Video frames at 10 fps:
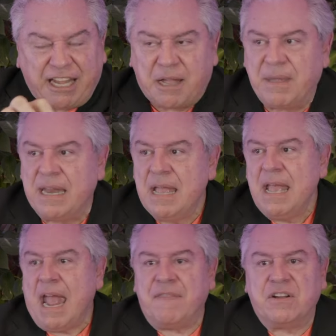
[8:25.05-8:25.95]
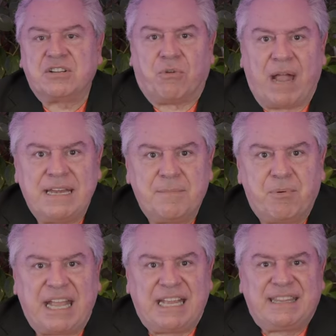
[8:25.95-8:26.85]
Coming and they're crying to
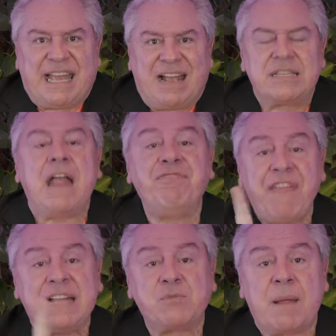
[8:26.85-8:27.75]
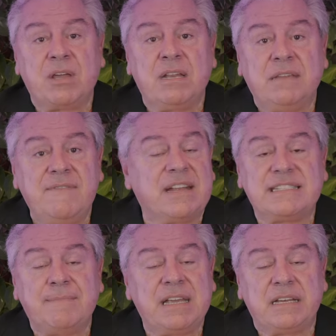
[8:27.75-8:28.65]
break into the house. And that's where I'm going to leave it
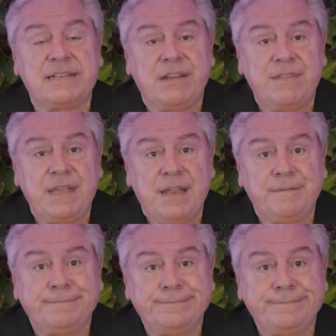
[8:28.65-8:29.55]
because I'm not going to tell you the end.